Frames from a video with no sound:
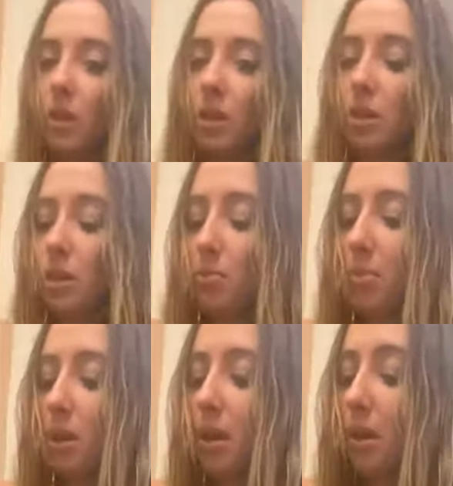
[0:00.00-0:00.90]

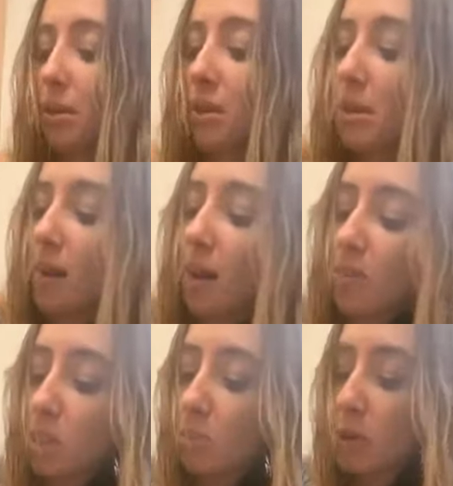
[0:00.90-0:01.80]
But yeah,
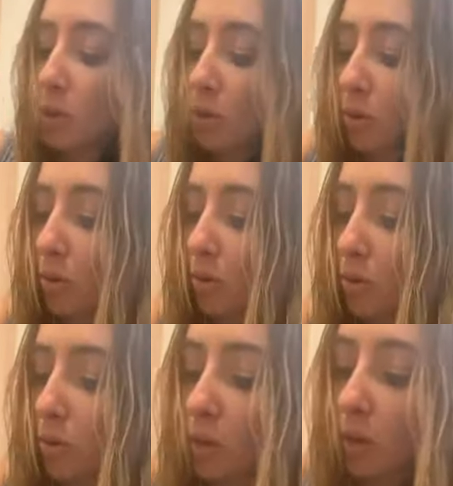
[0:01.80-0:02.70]
I've just been going
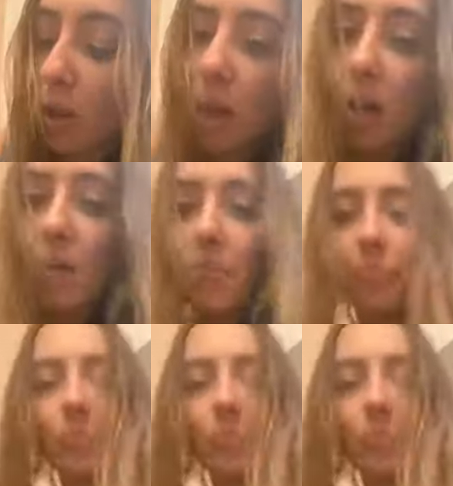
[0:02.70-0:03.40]
through a lot